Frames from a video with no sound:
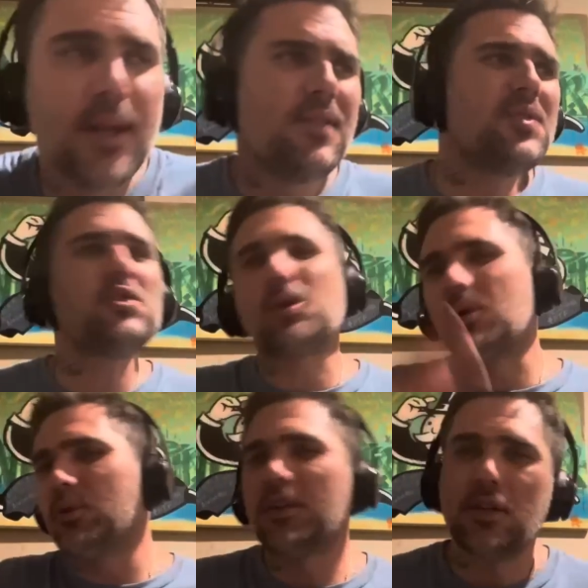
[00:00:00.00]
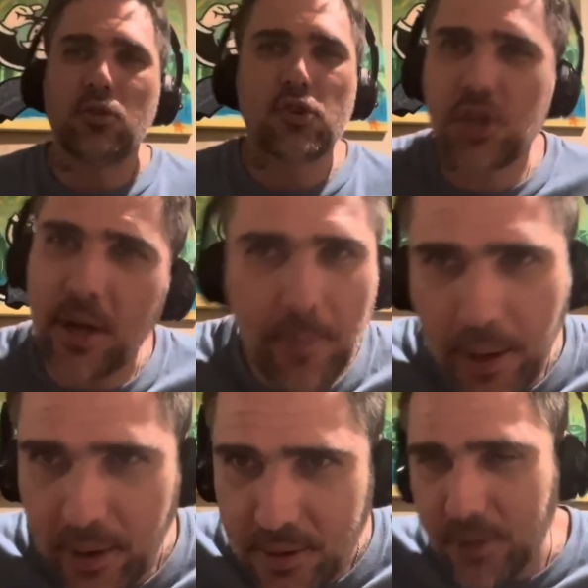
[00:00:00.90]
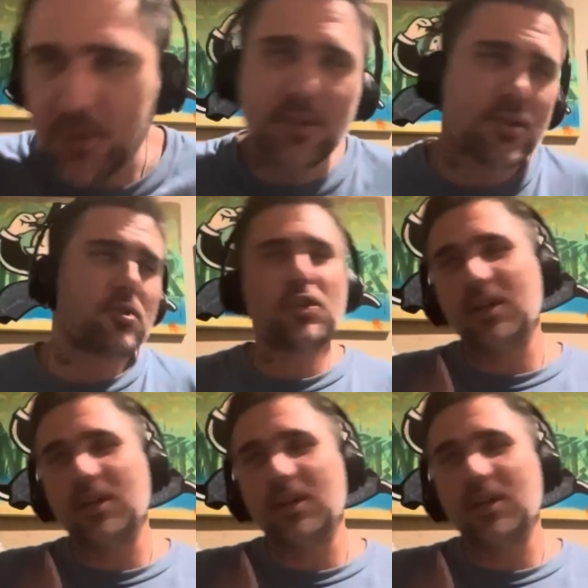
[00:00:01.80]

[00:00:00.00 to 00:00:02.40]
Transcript: This girl didn't know shit about addiction, so she